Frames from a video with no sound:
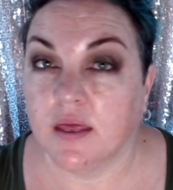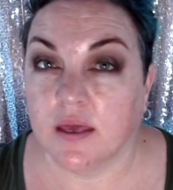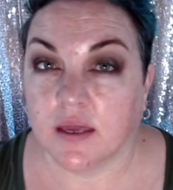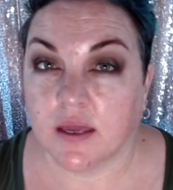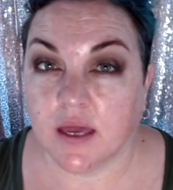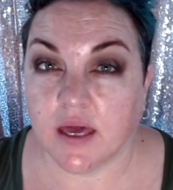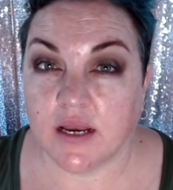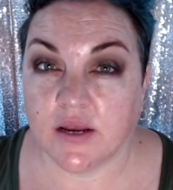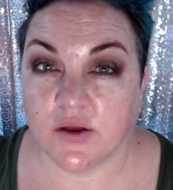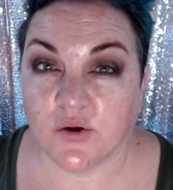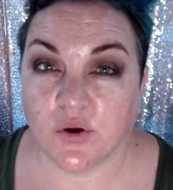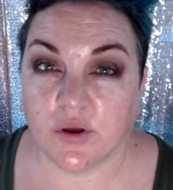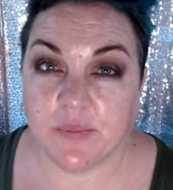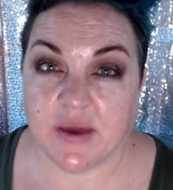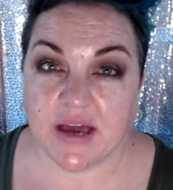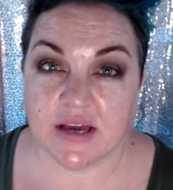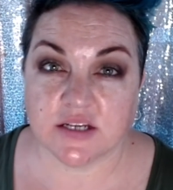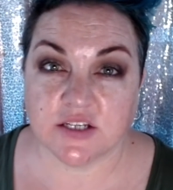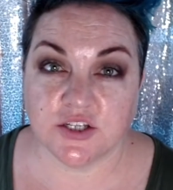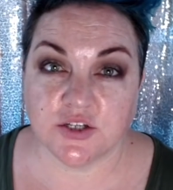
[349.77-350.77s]
Kind of going
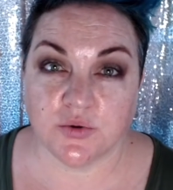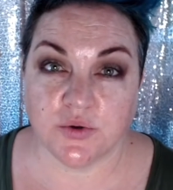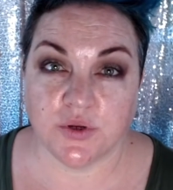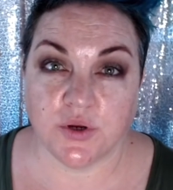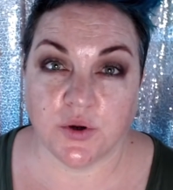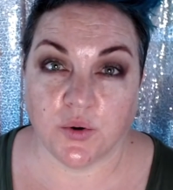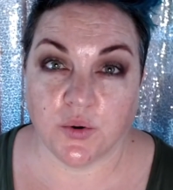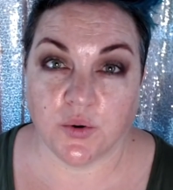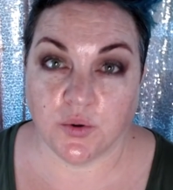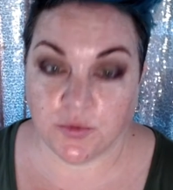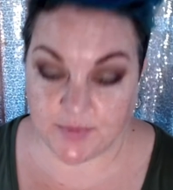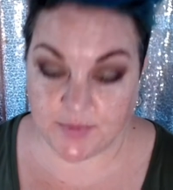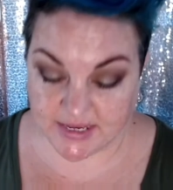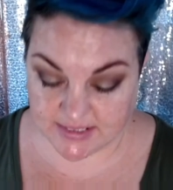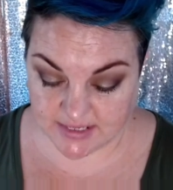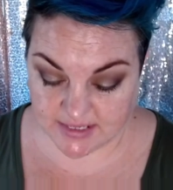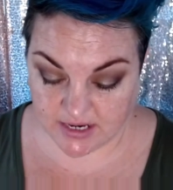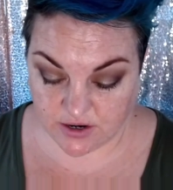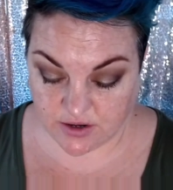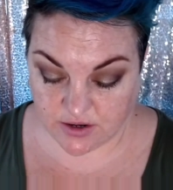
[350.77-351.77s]
back to an old
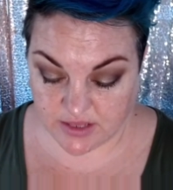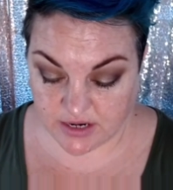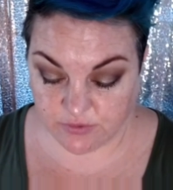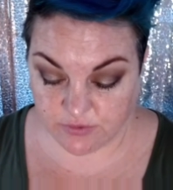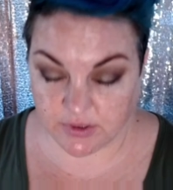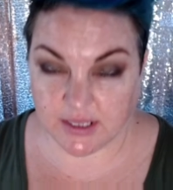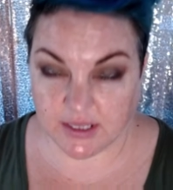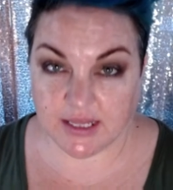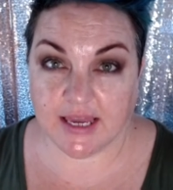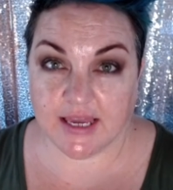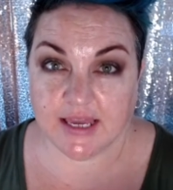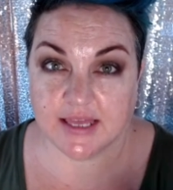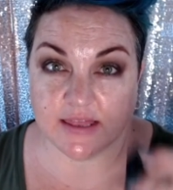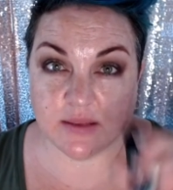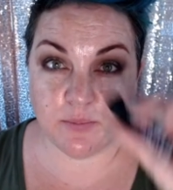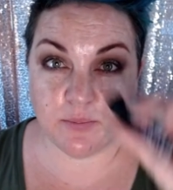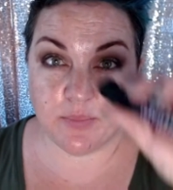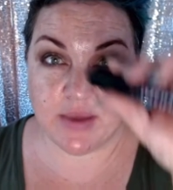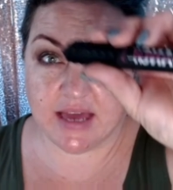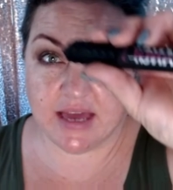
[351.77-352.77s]
mascara that I really like, the
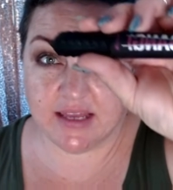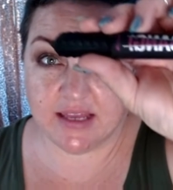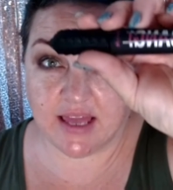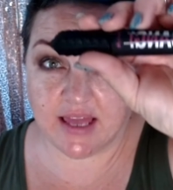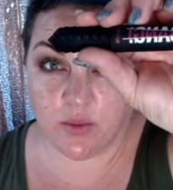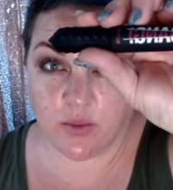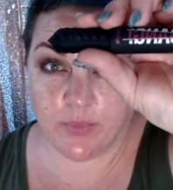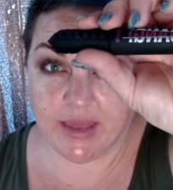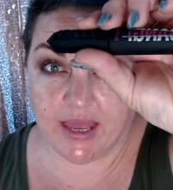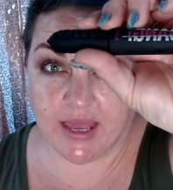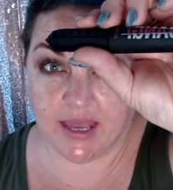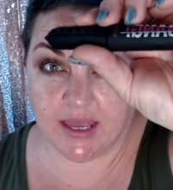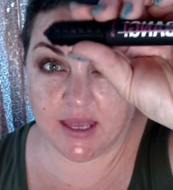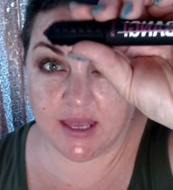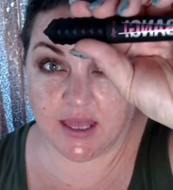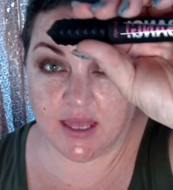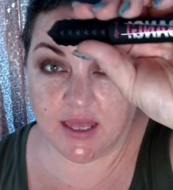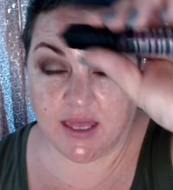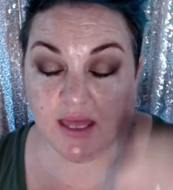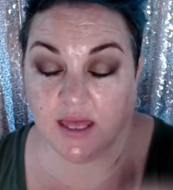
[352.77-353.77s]
Bad Gal Bang.
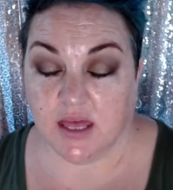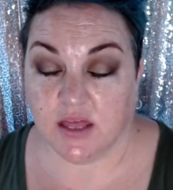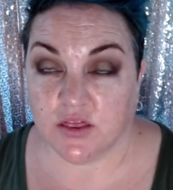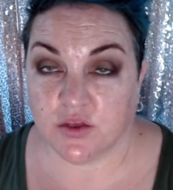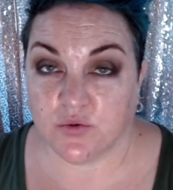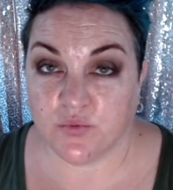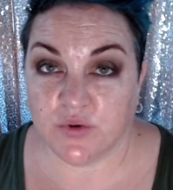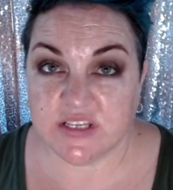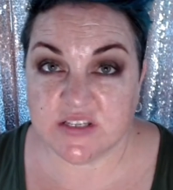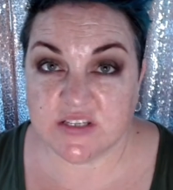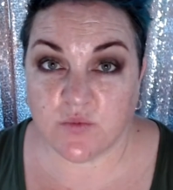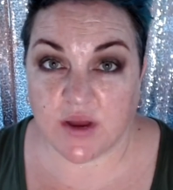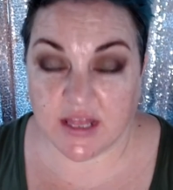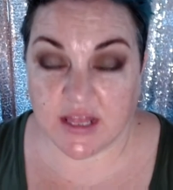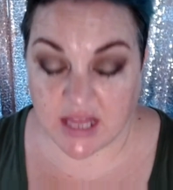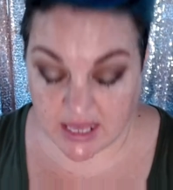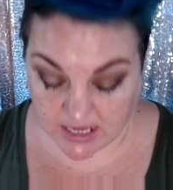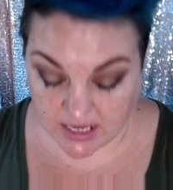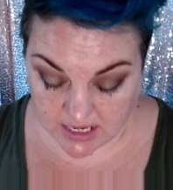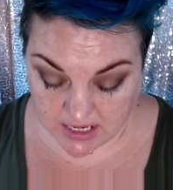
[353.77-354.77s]
The reason why I
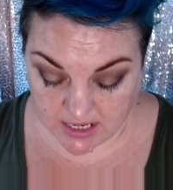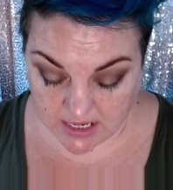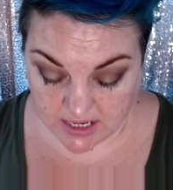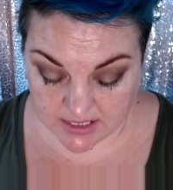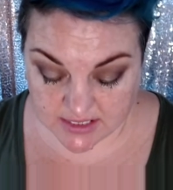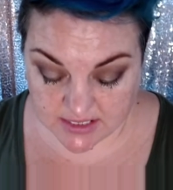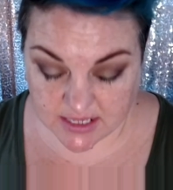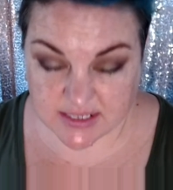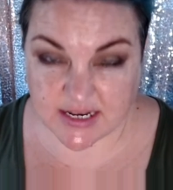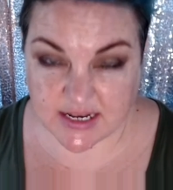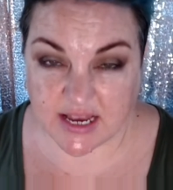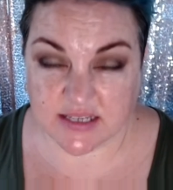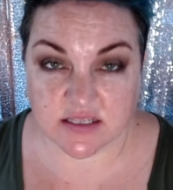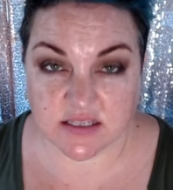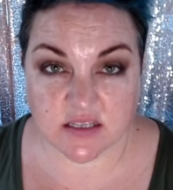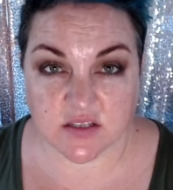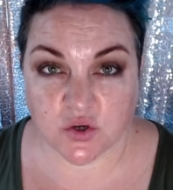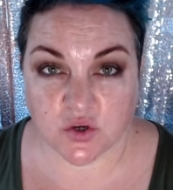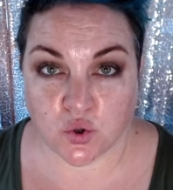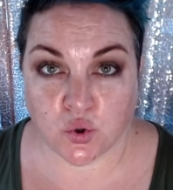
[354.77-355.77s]
like it is because it has
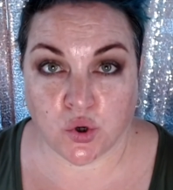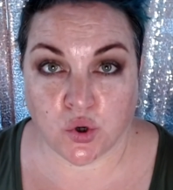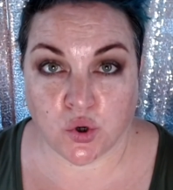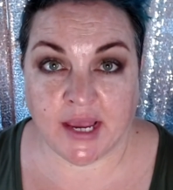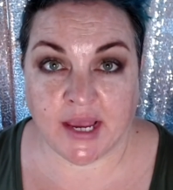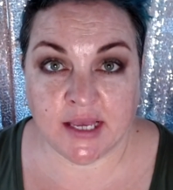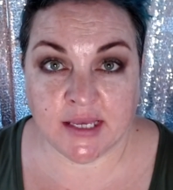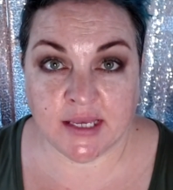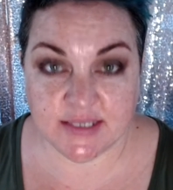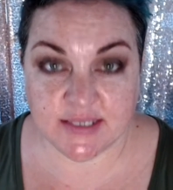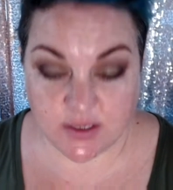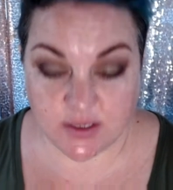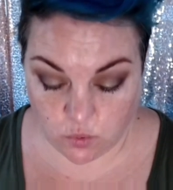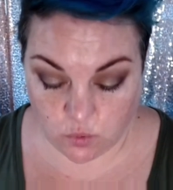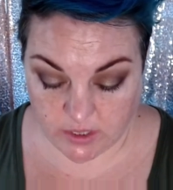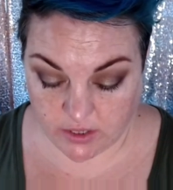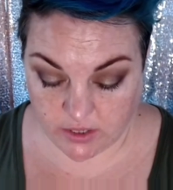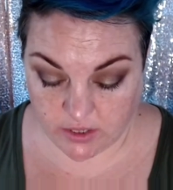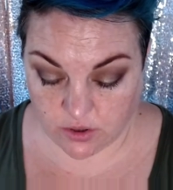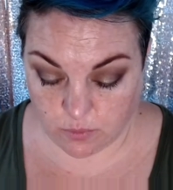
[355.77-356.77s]
this crazy
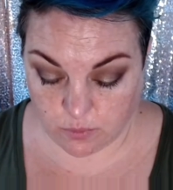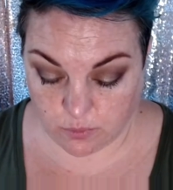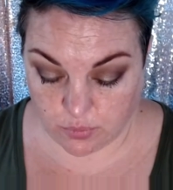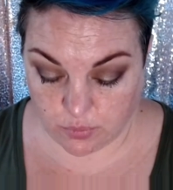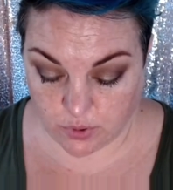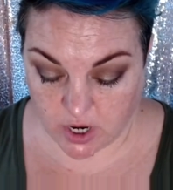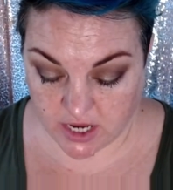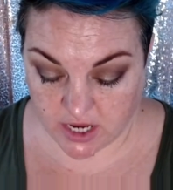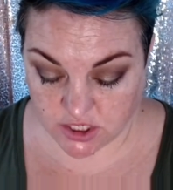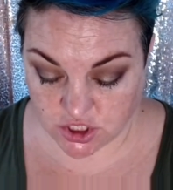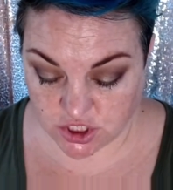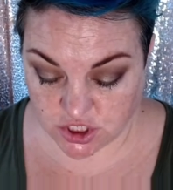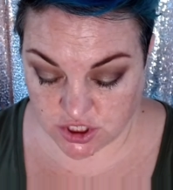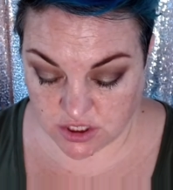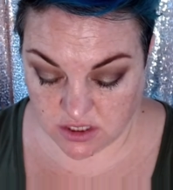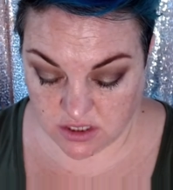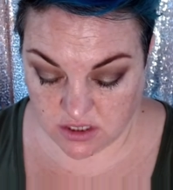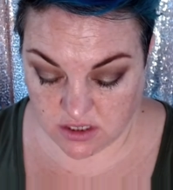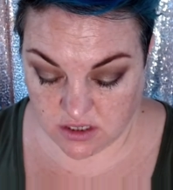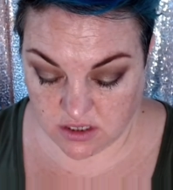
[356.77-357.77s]
weird brush
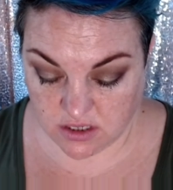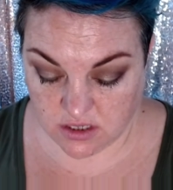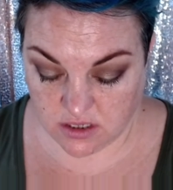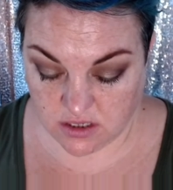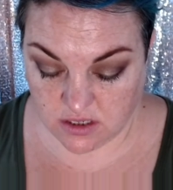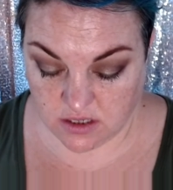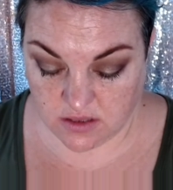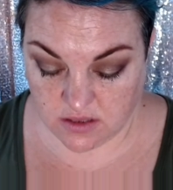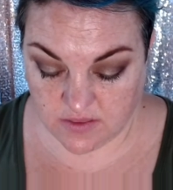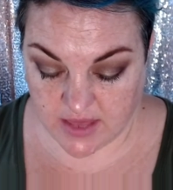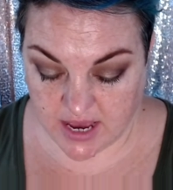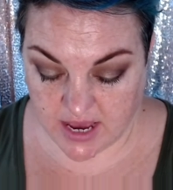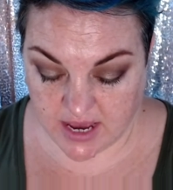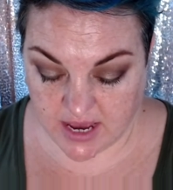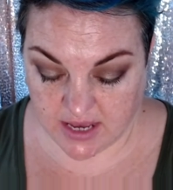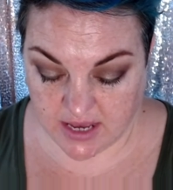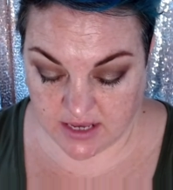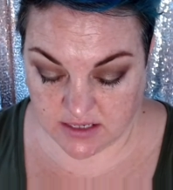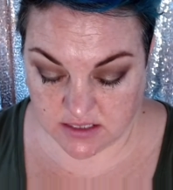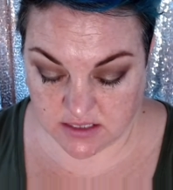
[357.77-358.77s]

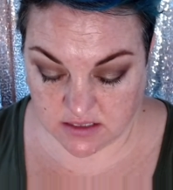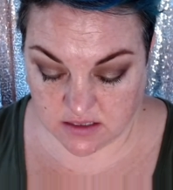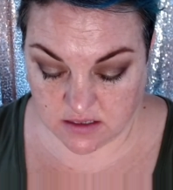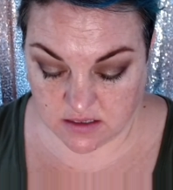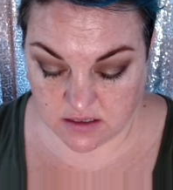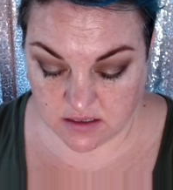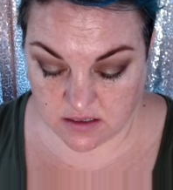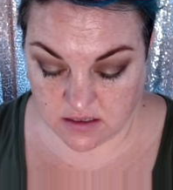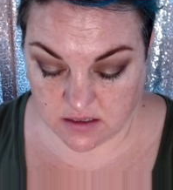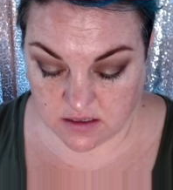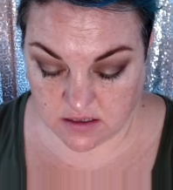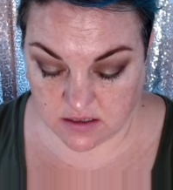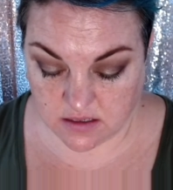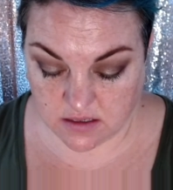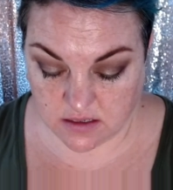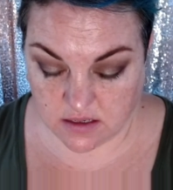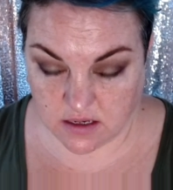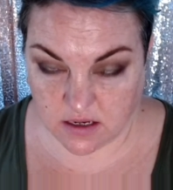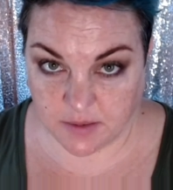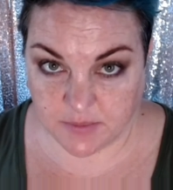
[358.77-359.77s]
that
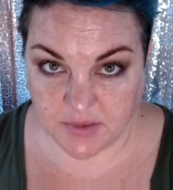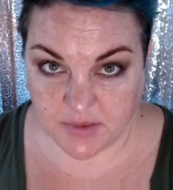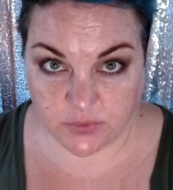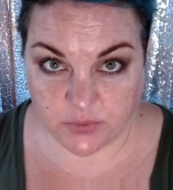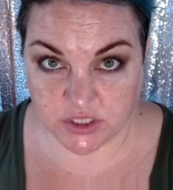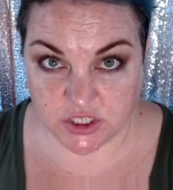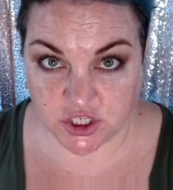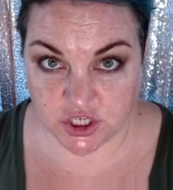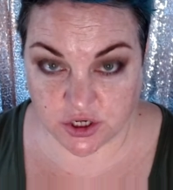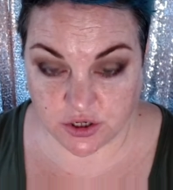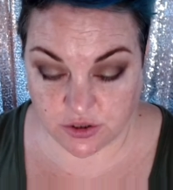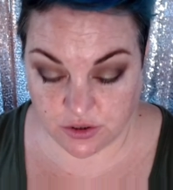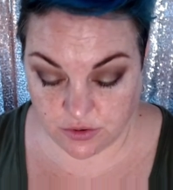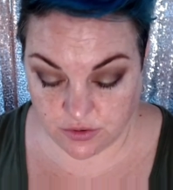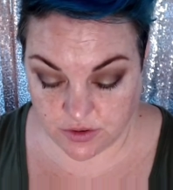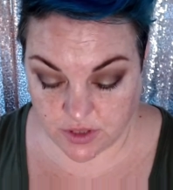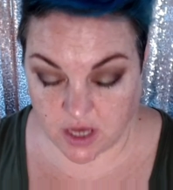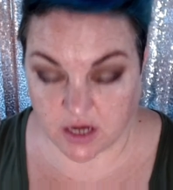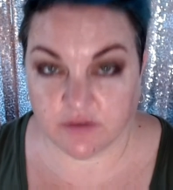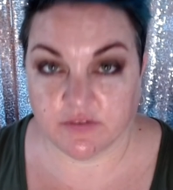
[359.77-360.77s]
I'm not really sure who
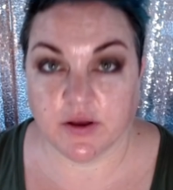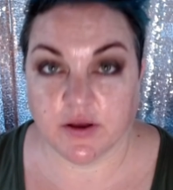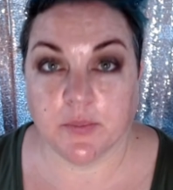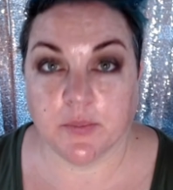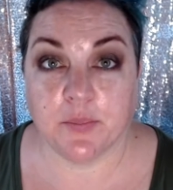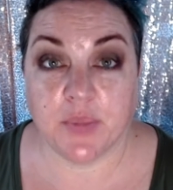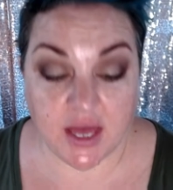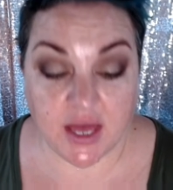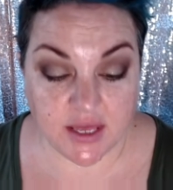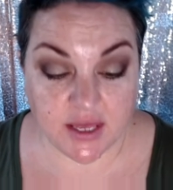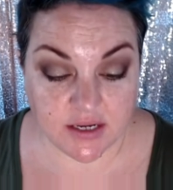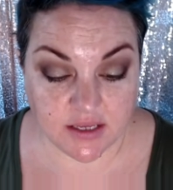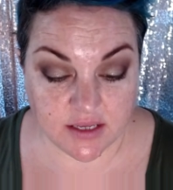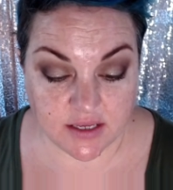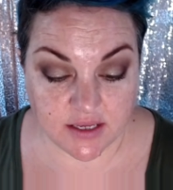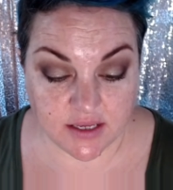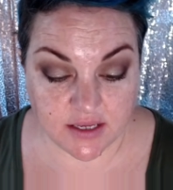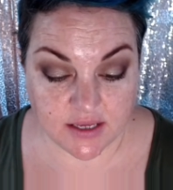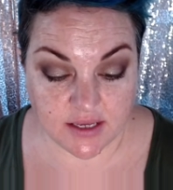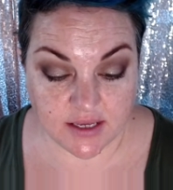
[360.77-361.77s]
thought of it, but
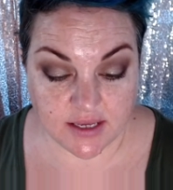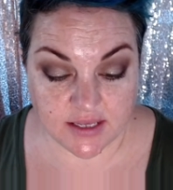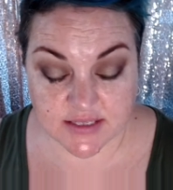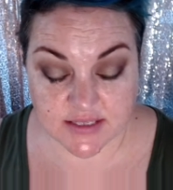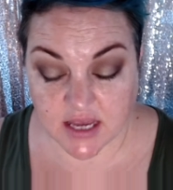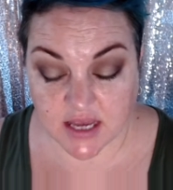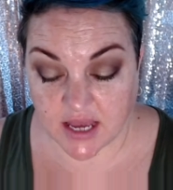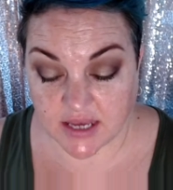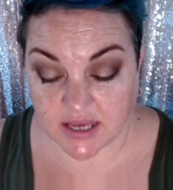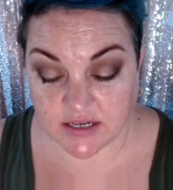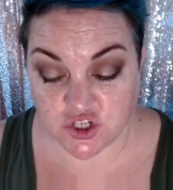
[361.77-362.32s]
it's kind of